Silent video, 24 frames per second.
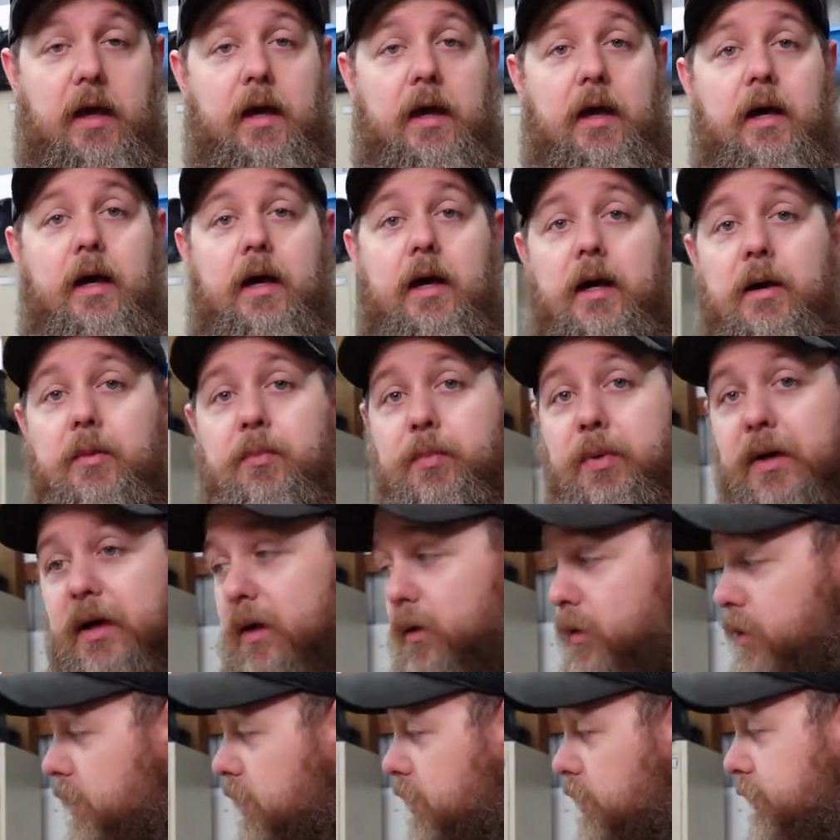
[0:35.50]

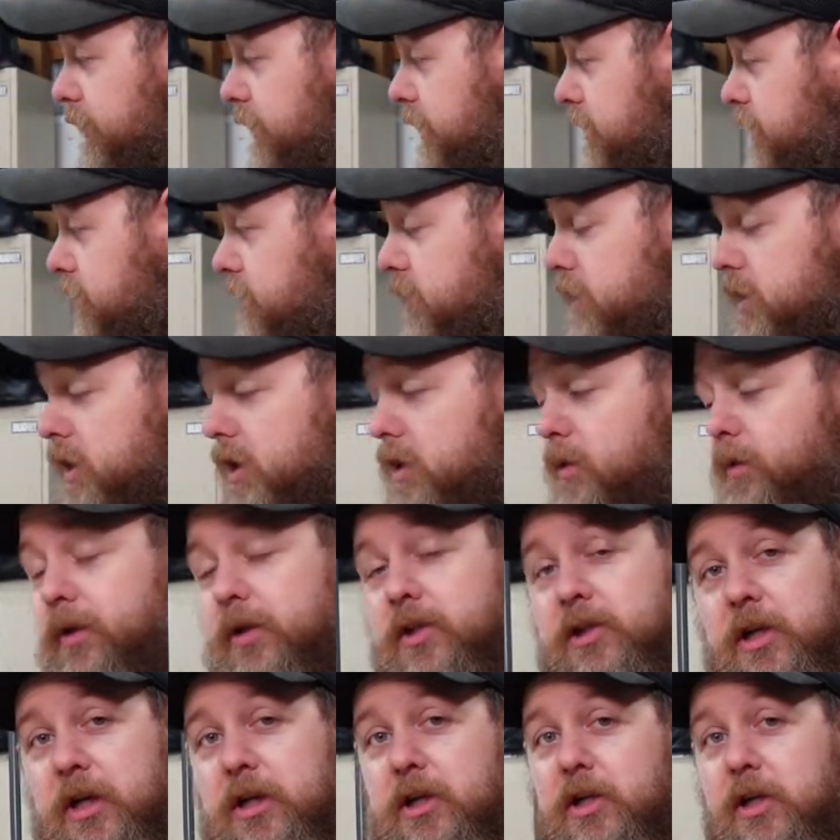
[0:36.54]
But we're only going to start with
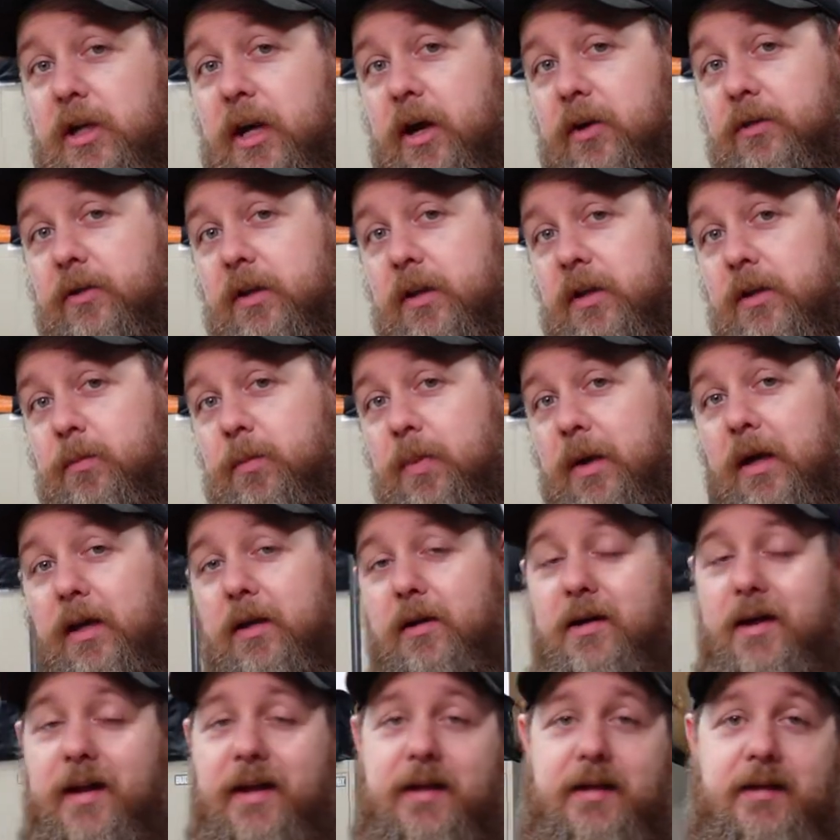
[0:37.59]
changing out the
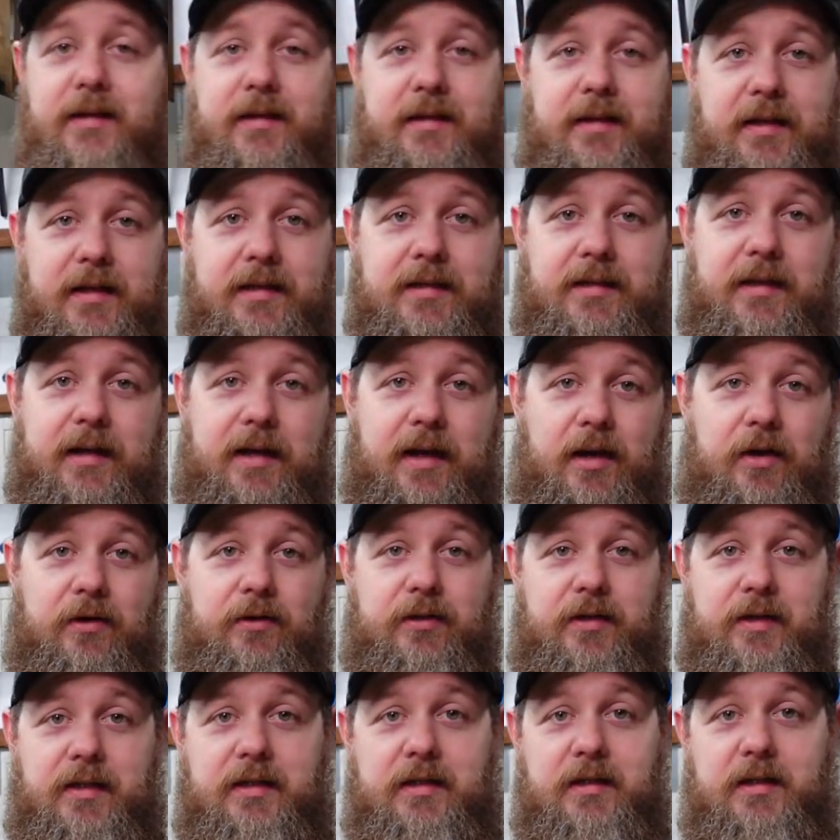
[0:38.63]
impeller and testing
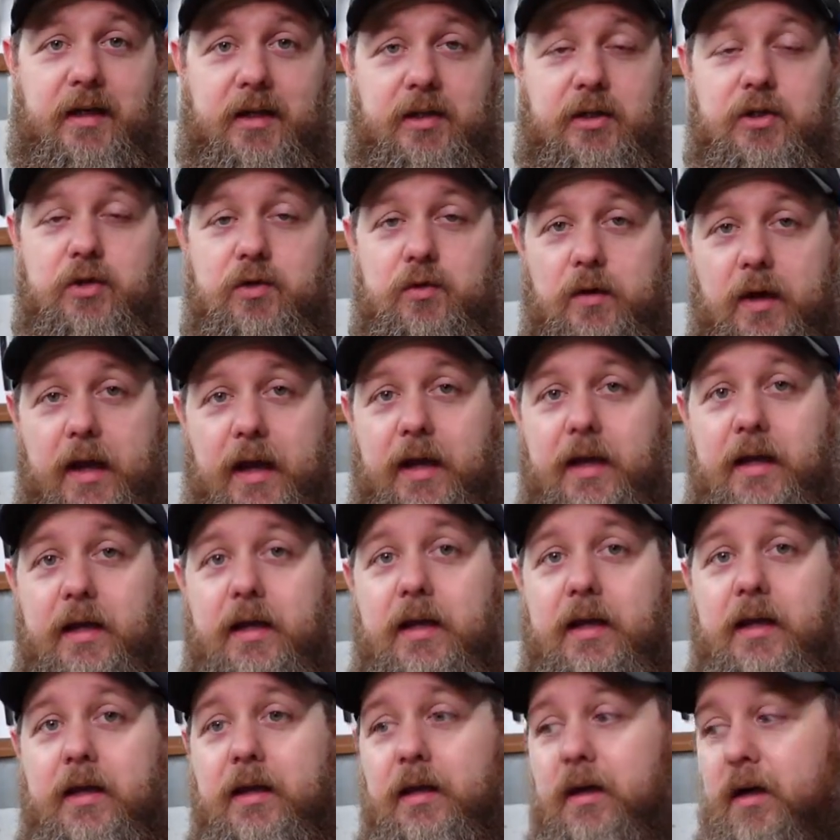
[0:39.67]
out the Dust Right
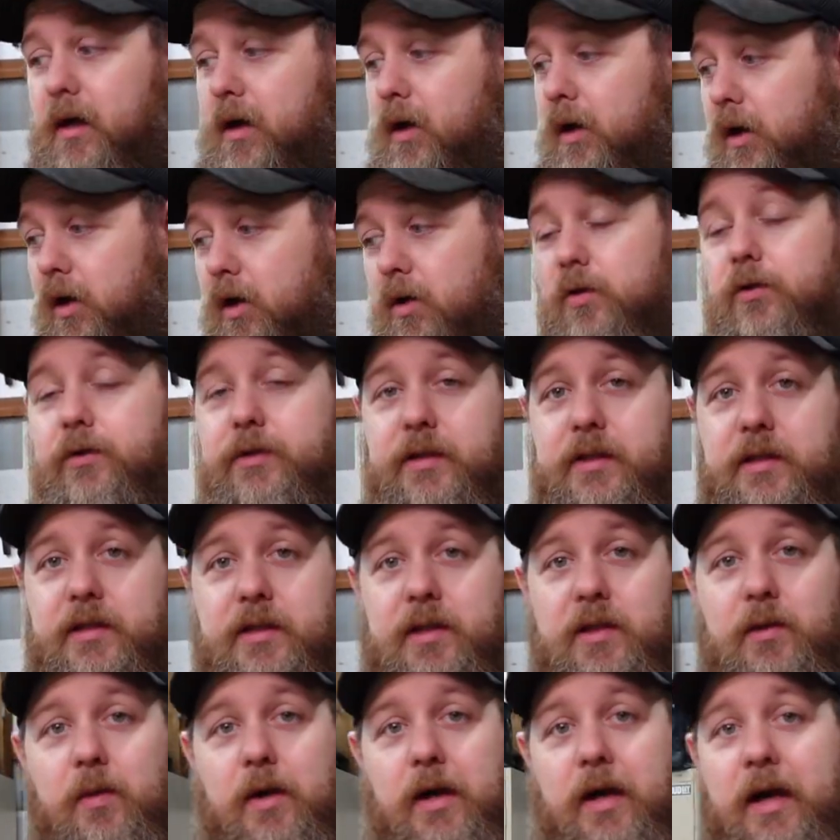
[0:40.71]
hose to
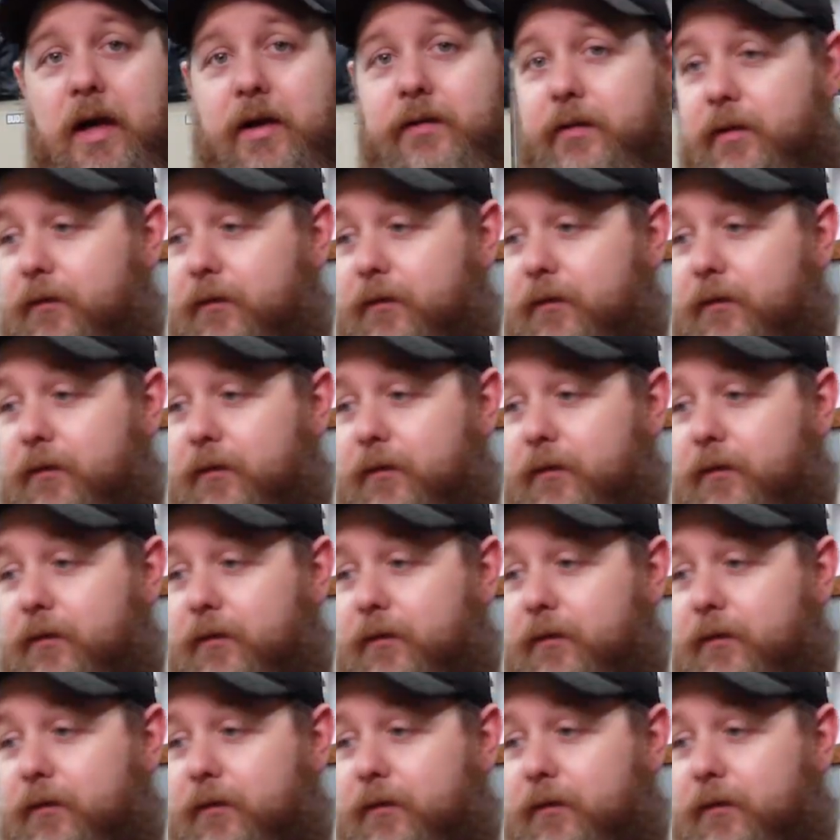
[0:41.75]
see what kind of